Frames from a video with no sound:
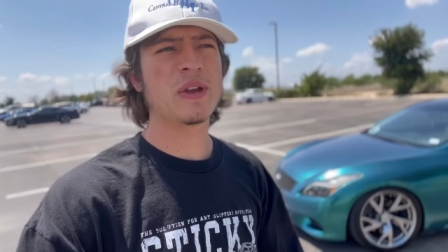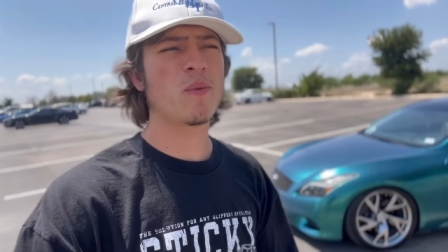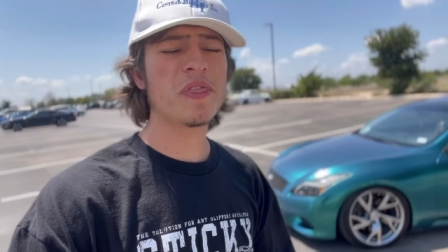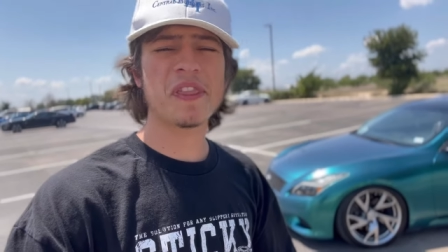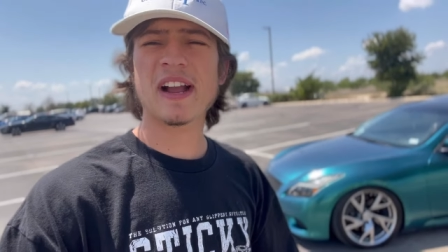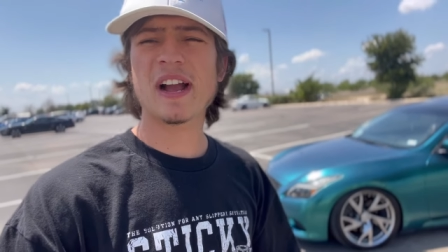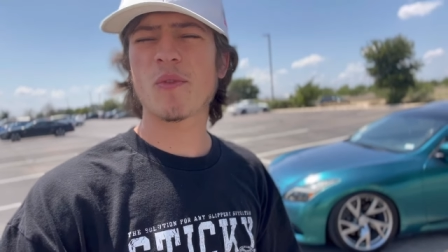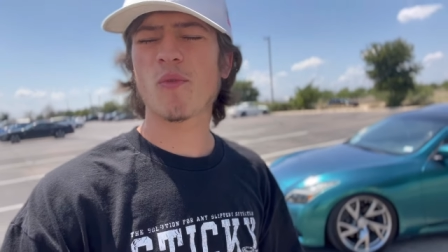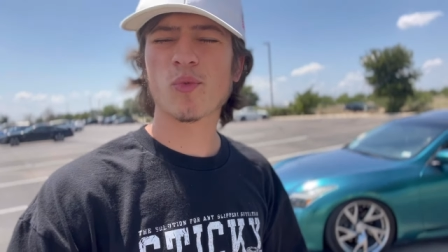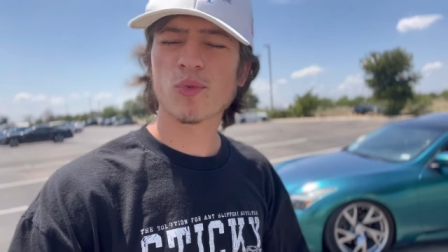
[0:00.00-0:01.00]
One thing I
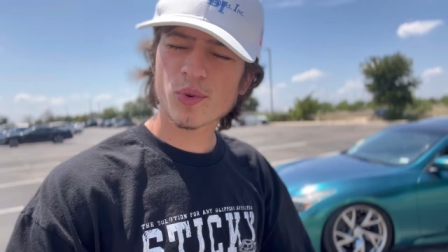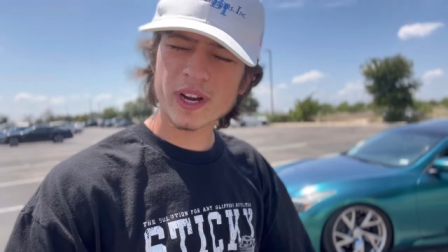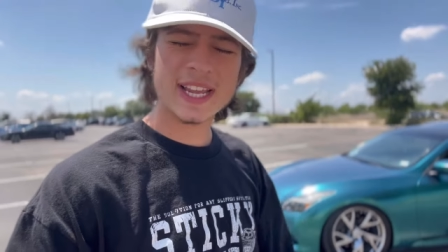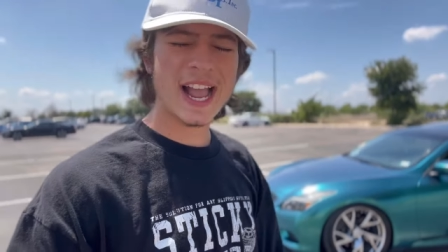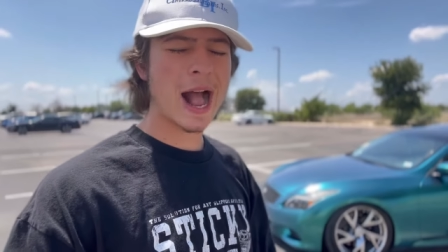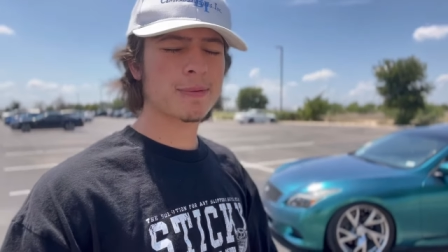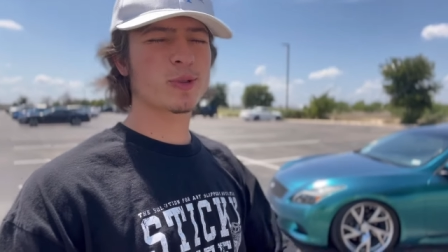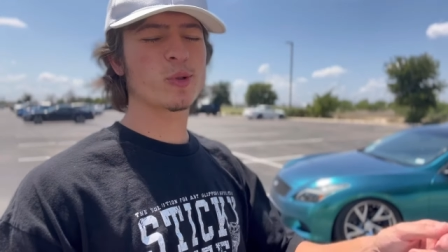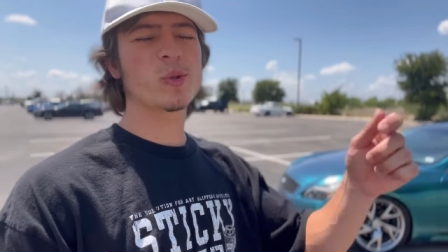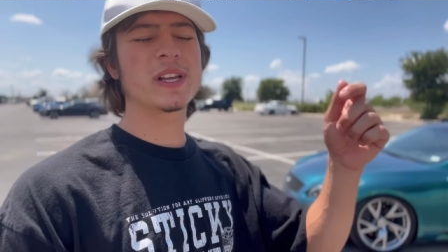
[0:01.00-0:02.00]
really
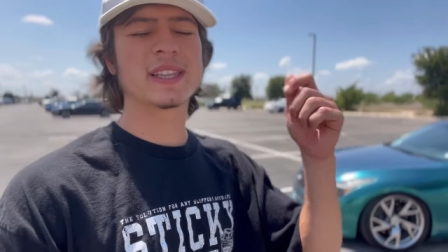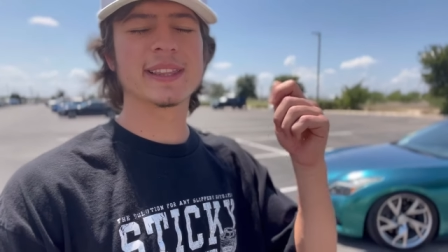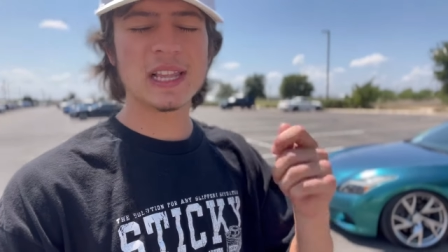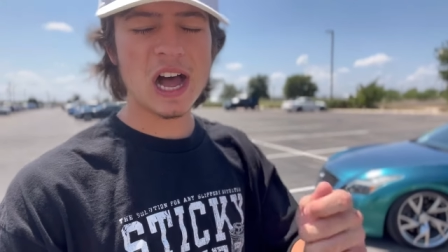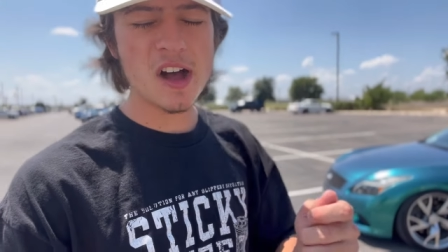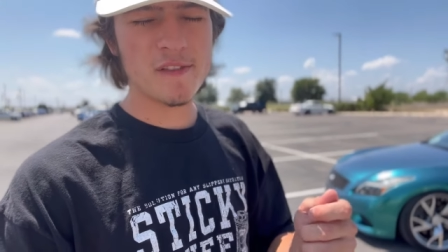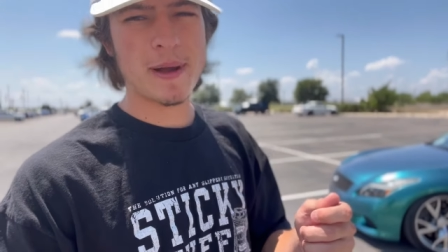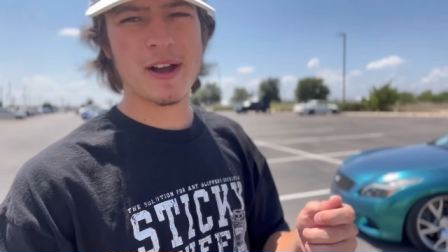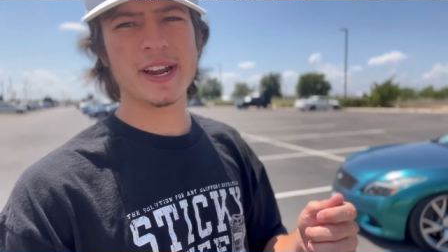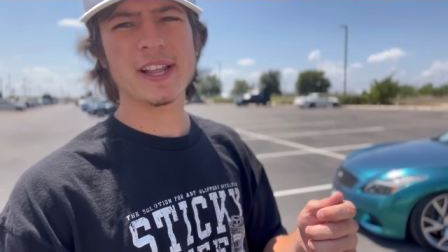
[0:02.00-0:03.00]
absolutely love
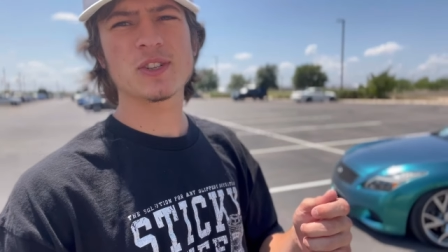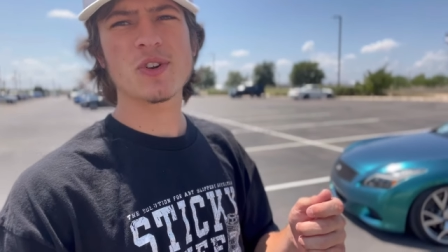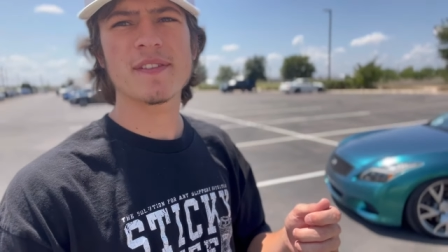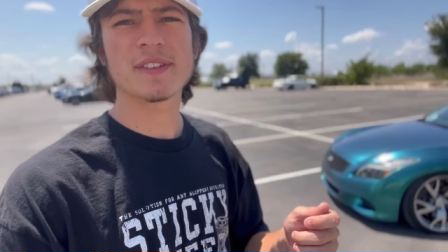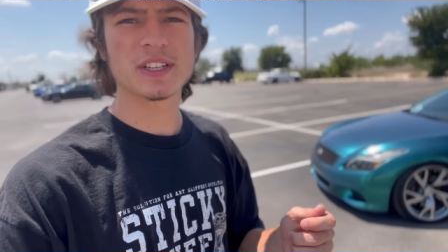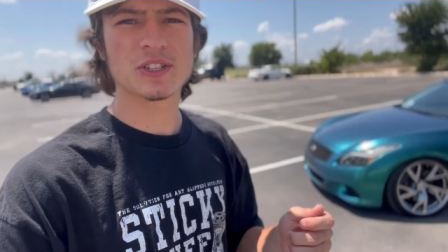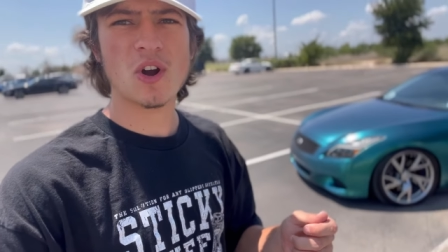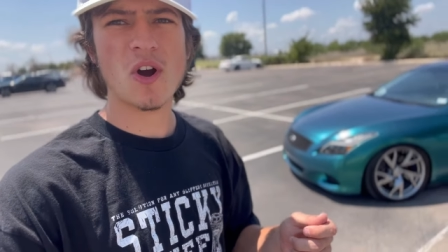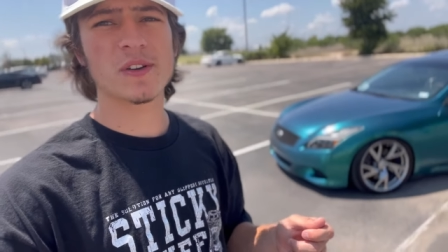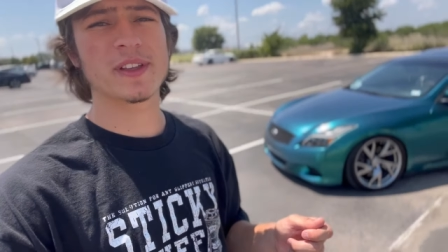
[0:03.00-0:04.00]
about daily driving this
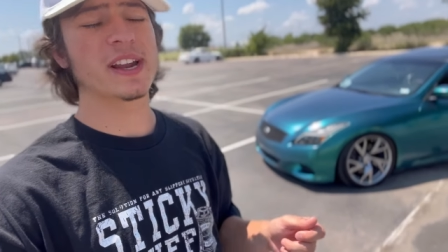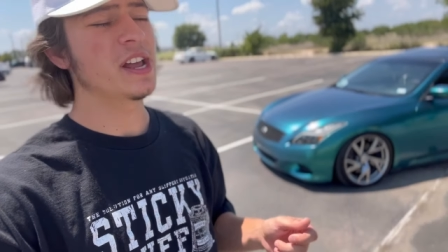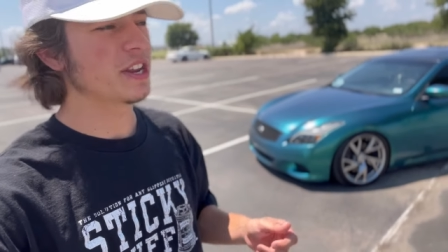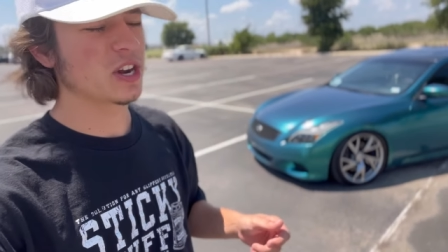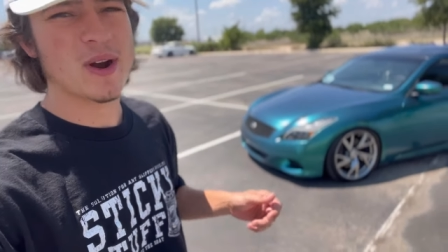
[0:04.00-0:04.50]
car that, you know,